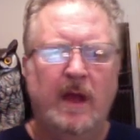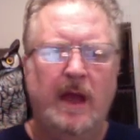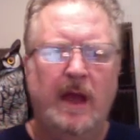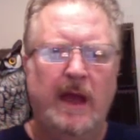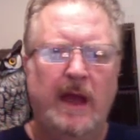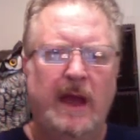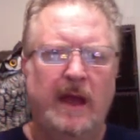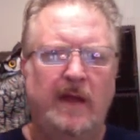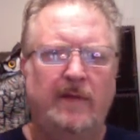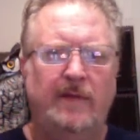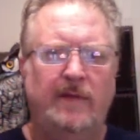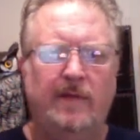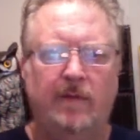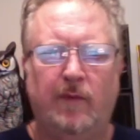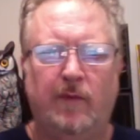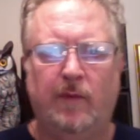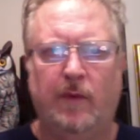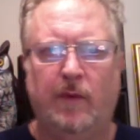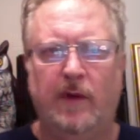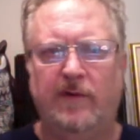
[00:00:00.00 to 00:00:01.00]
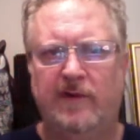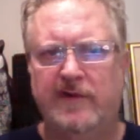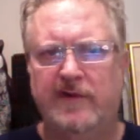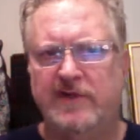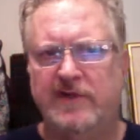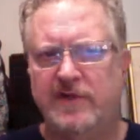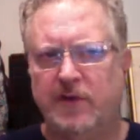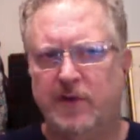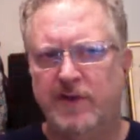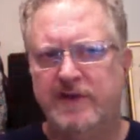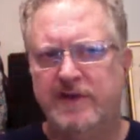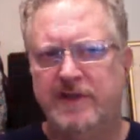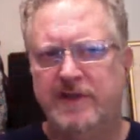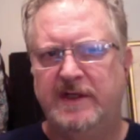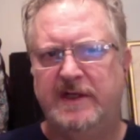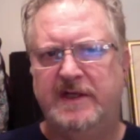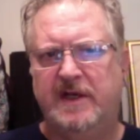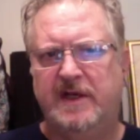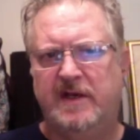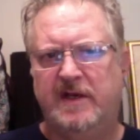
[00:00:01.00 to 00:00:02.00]
And one of the stories that
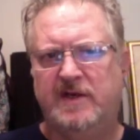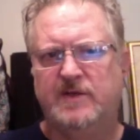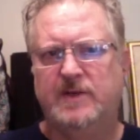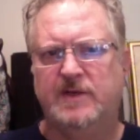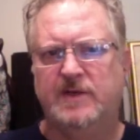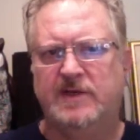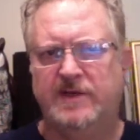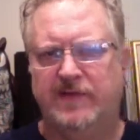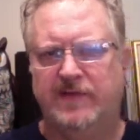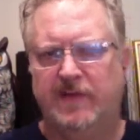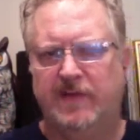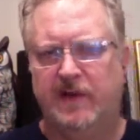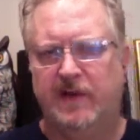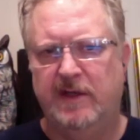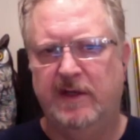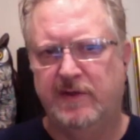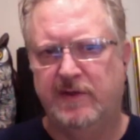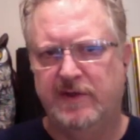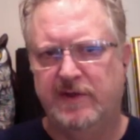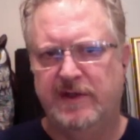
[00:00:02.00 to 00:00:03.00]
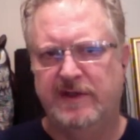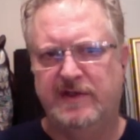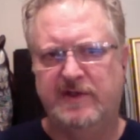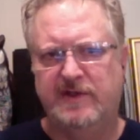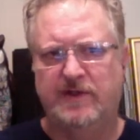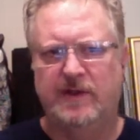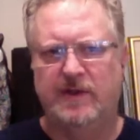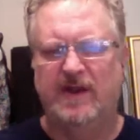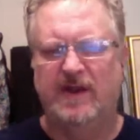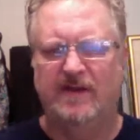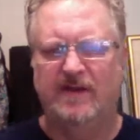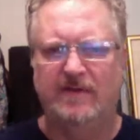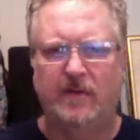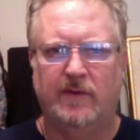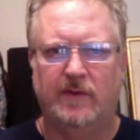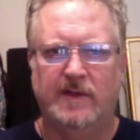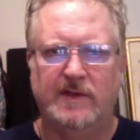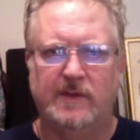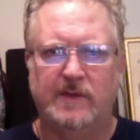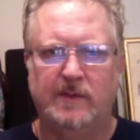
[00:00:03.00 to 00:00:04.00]
he tells, which is a very interesting story, I think I've
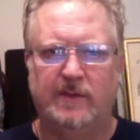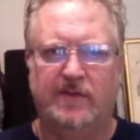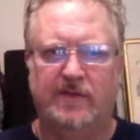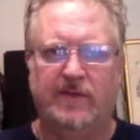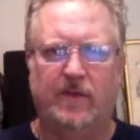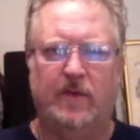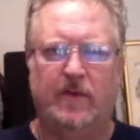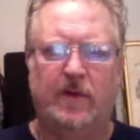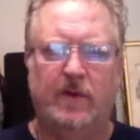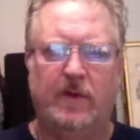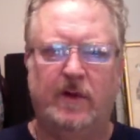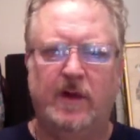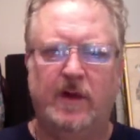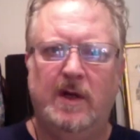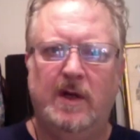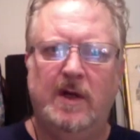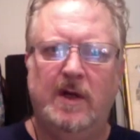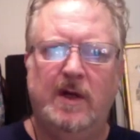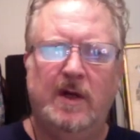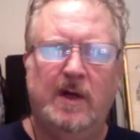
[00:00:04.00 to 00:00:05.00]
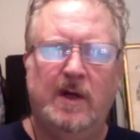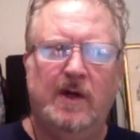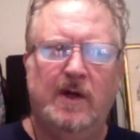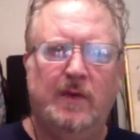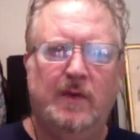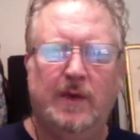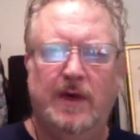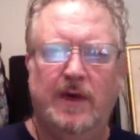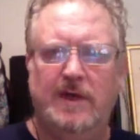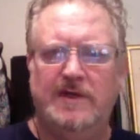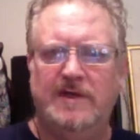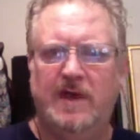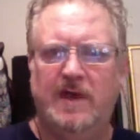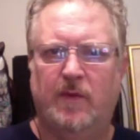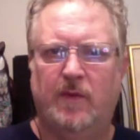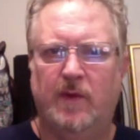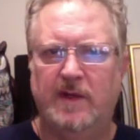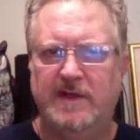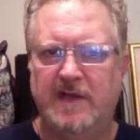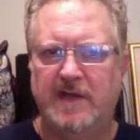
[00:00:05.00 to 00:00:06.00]
told this one before, was that
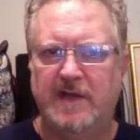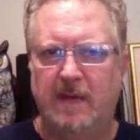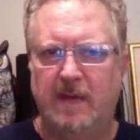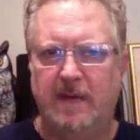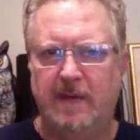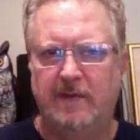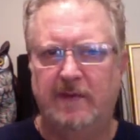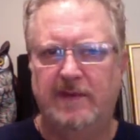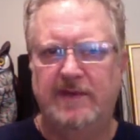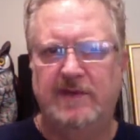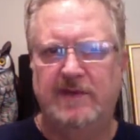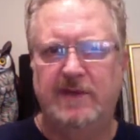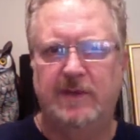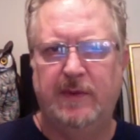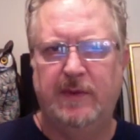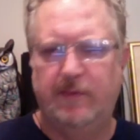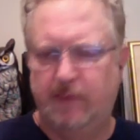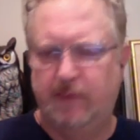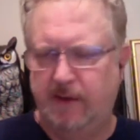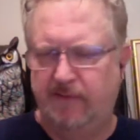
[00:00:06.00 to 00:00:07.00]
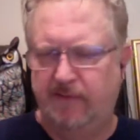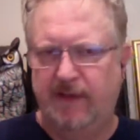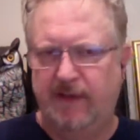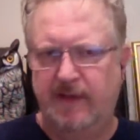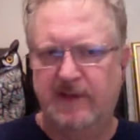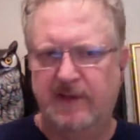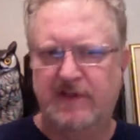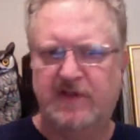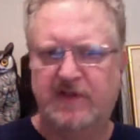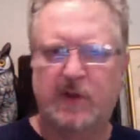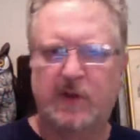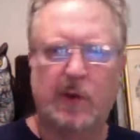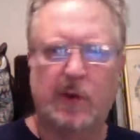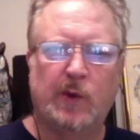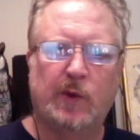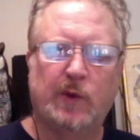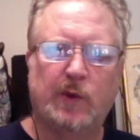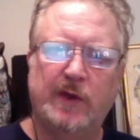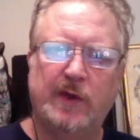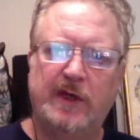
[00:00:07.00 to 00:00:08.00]
one time he was doing one of his
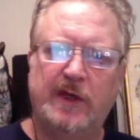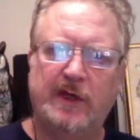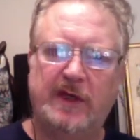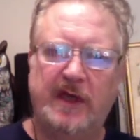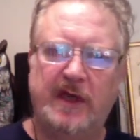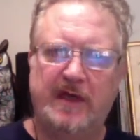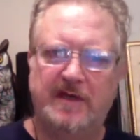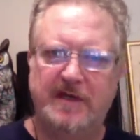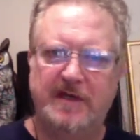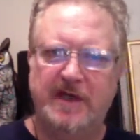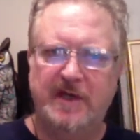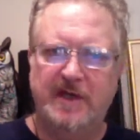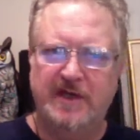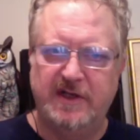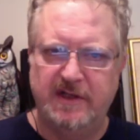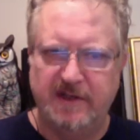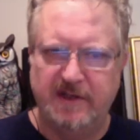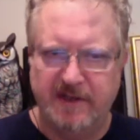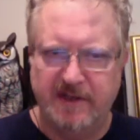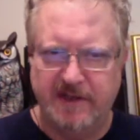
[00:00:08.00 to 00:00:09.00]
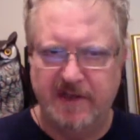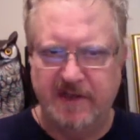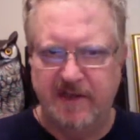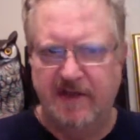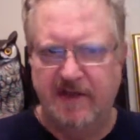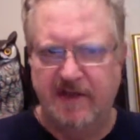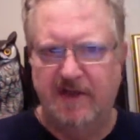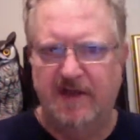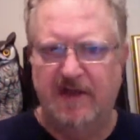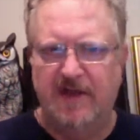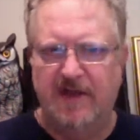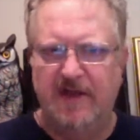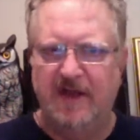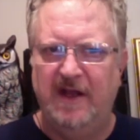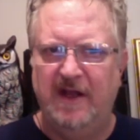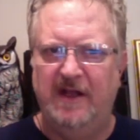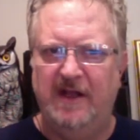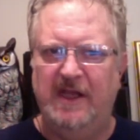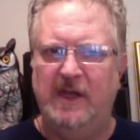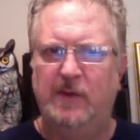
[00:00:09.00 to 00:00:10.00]
circle incantations,
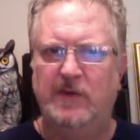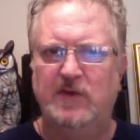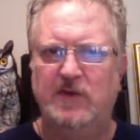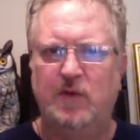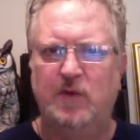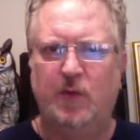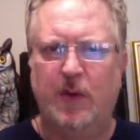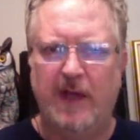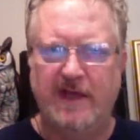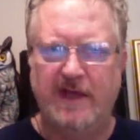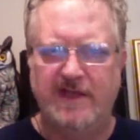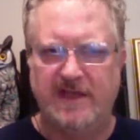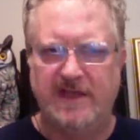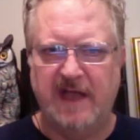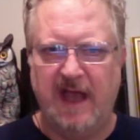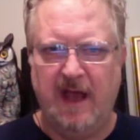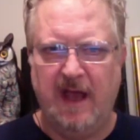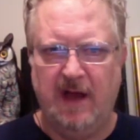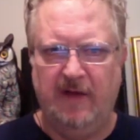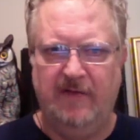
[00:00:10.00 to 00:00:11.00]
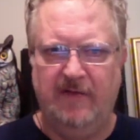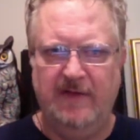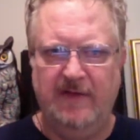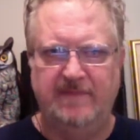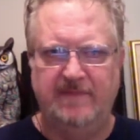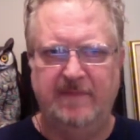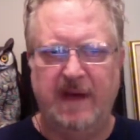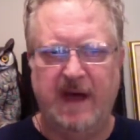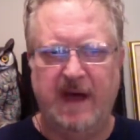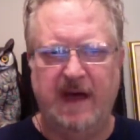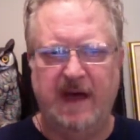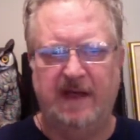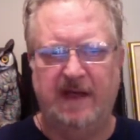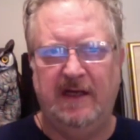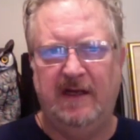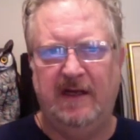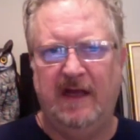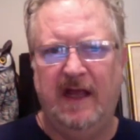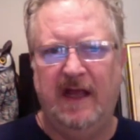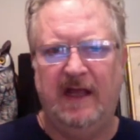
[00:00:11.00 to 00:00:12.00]
and he was whisked out of his
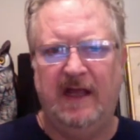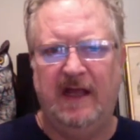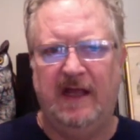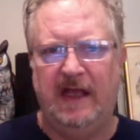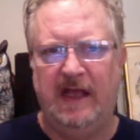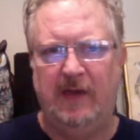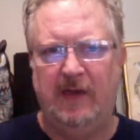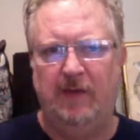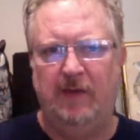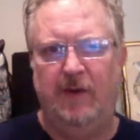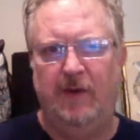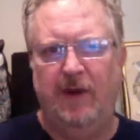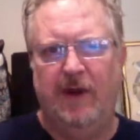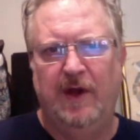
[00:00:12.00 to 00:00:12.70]
body, and he